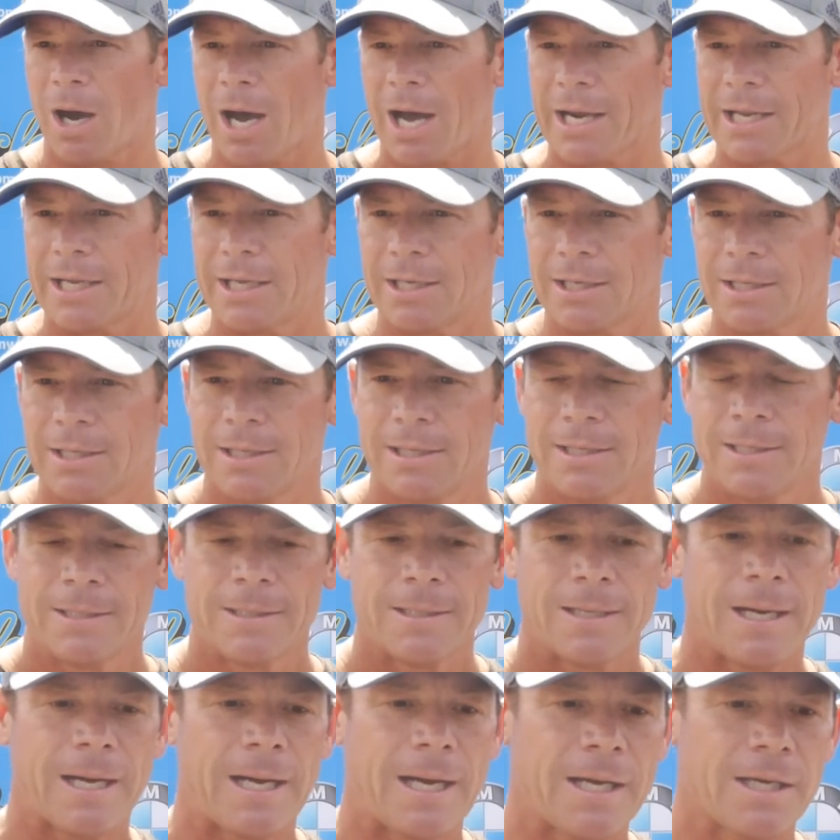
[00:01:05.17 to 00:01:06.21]
body,
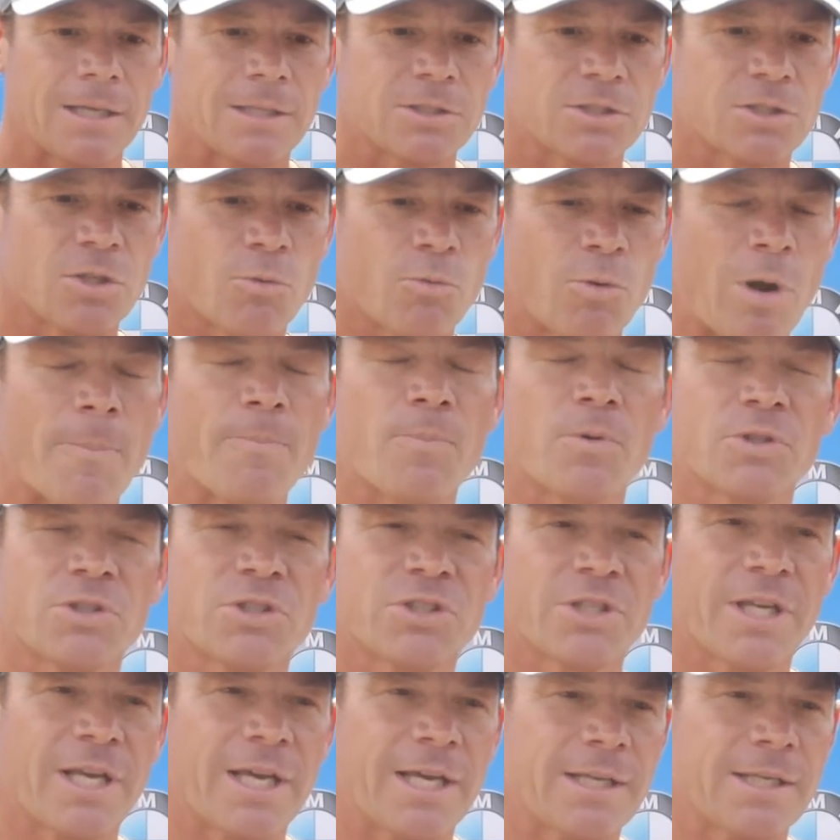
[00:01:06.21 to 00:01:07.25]
to
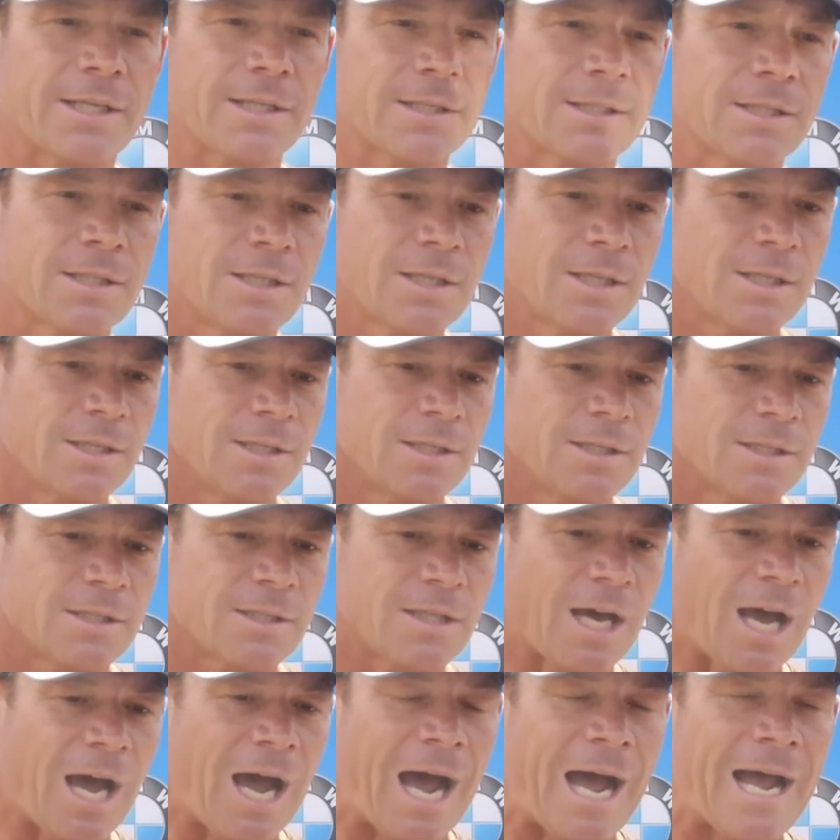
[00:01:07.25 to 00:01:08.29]
represent
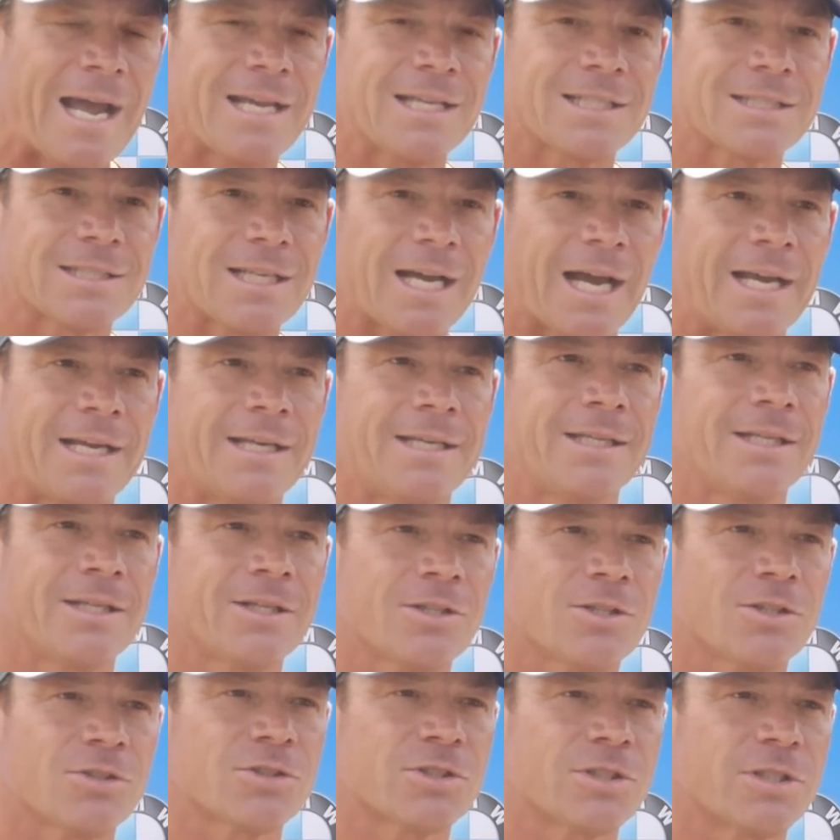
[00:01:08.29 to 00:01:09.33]
the highest
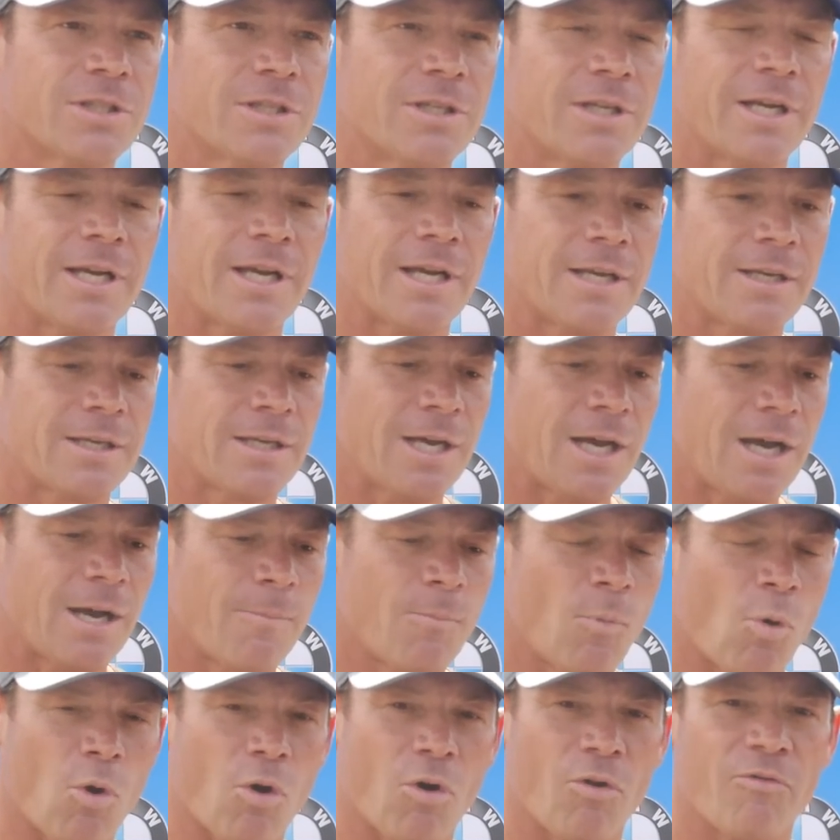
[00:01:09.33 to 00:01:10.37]
ideals
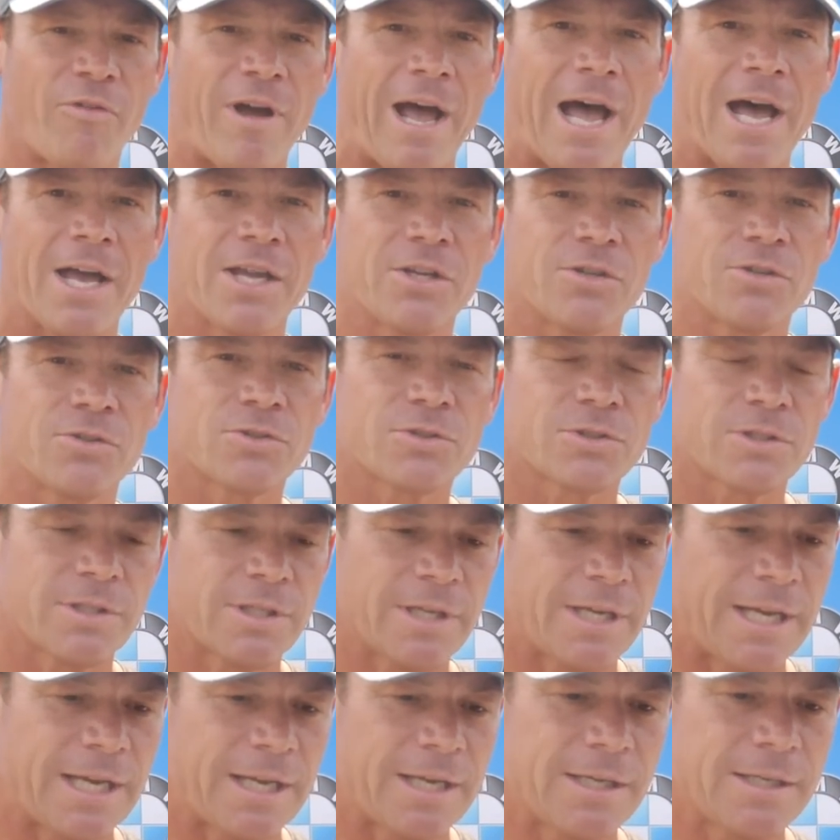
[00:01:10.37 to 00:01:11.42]
and moral values.
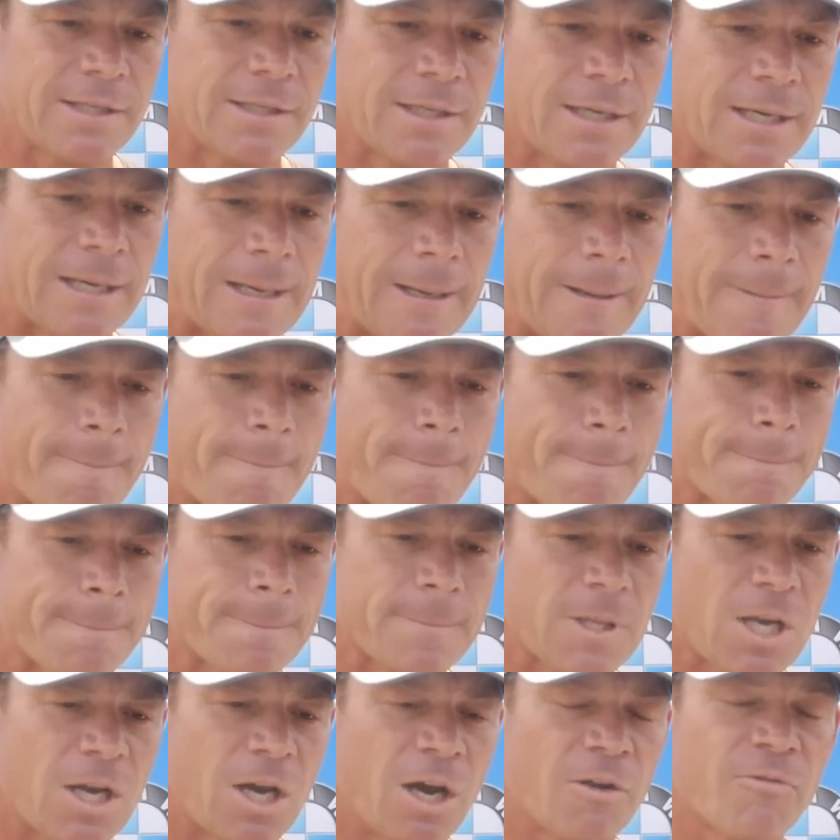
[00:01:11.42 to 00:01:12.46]
And
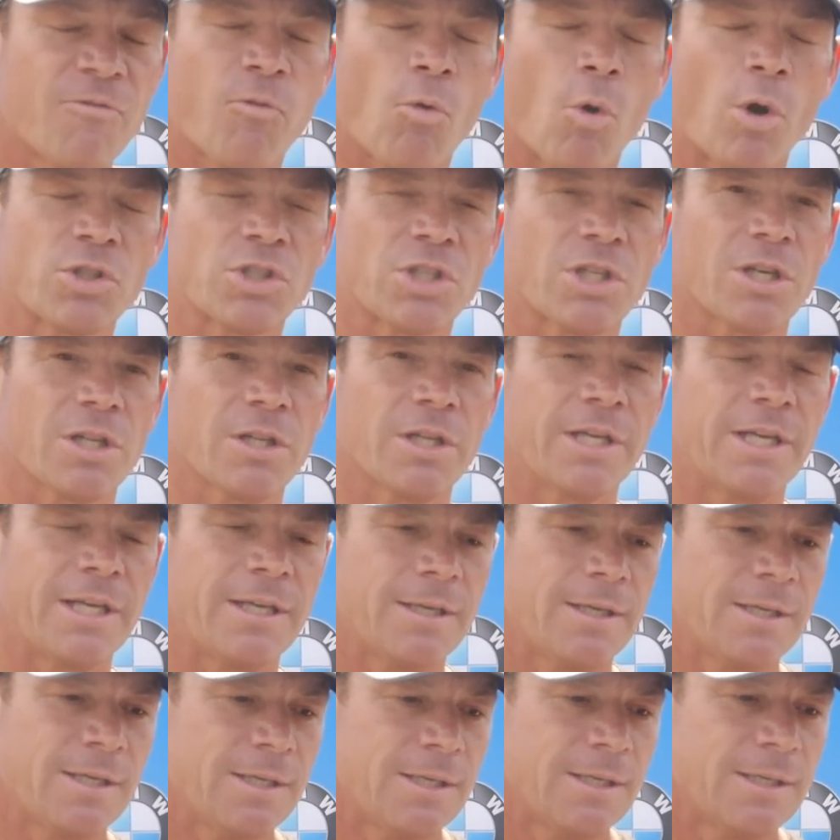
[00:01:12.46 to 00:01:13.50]
unfortunately,
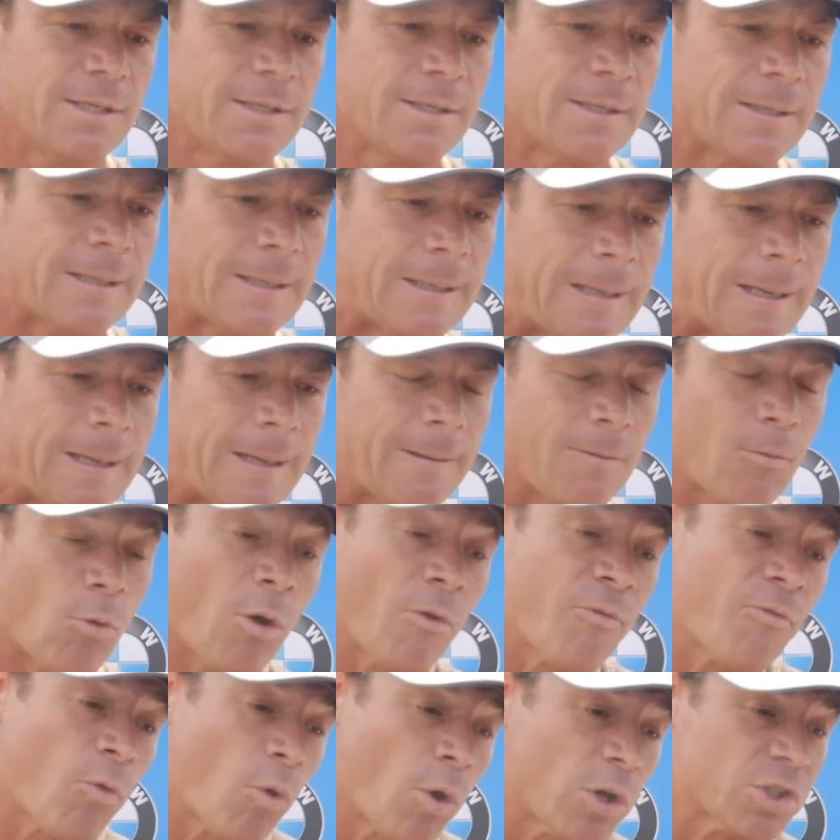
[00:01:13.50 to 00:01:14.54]

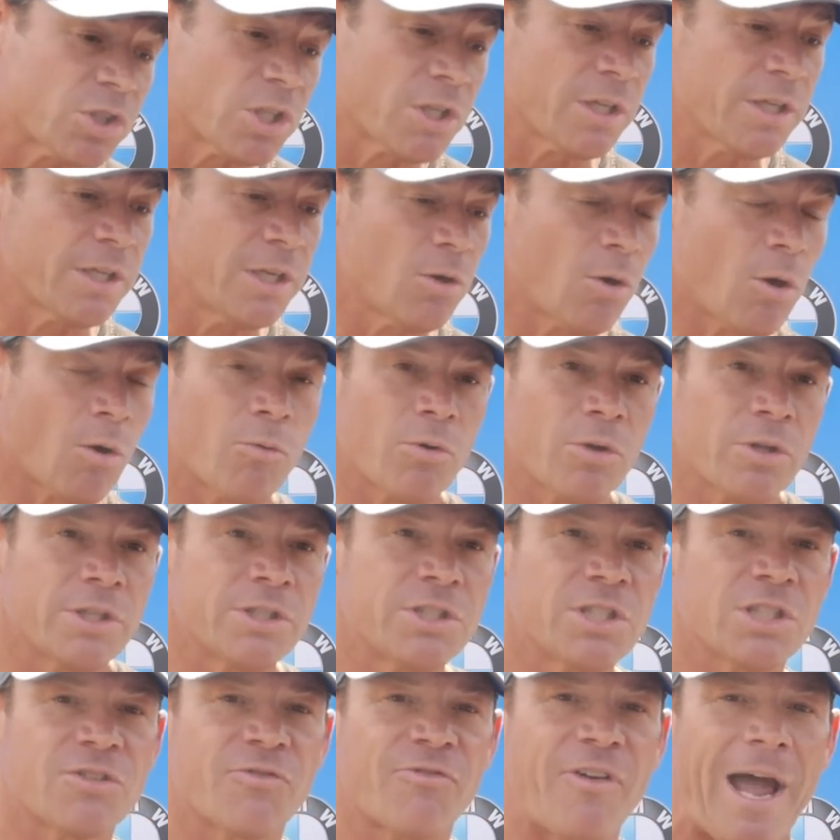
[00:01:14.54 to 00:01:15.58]
or fortunately, or really
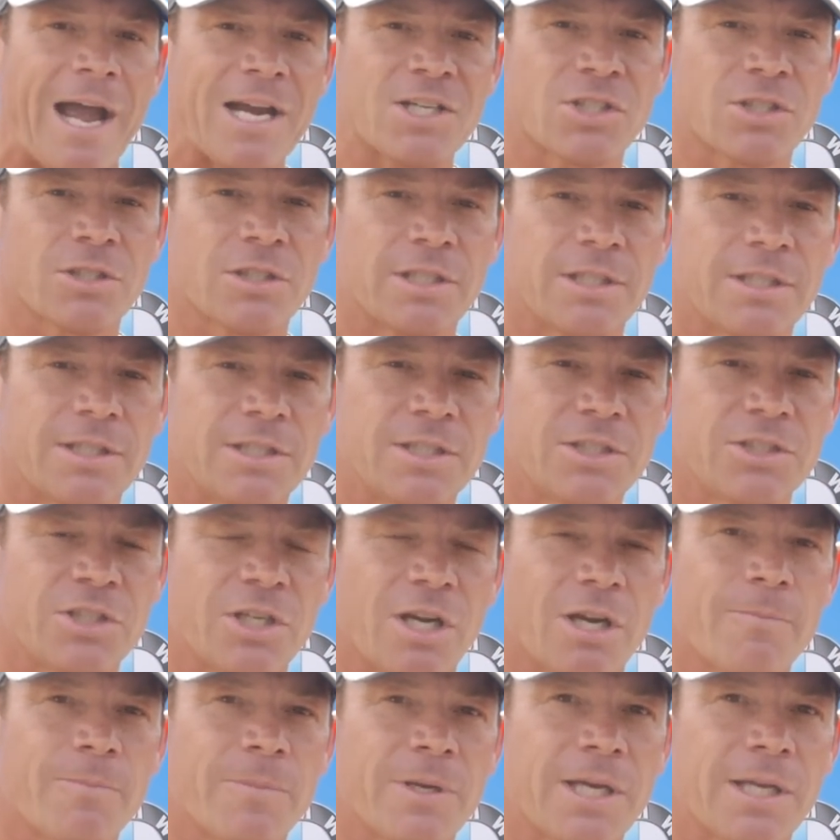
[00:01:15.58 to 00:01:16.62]
just factually, these
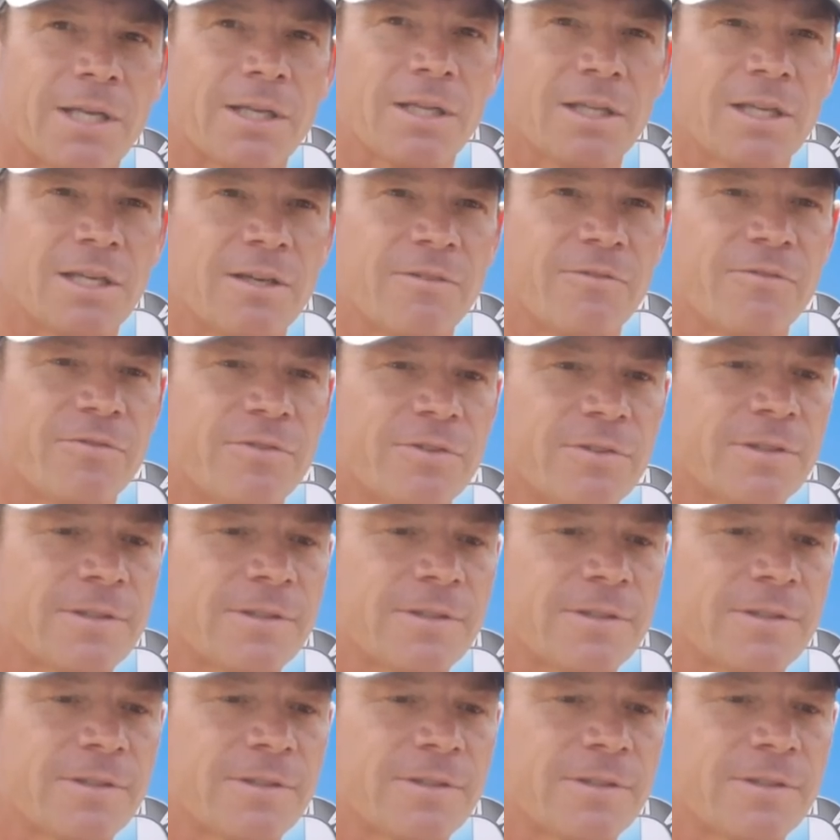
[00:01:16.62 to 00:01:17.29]
young men live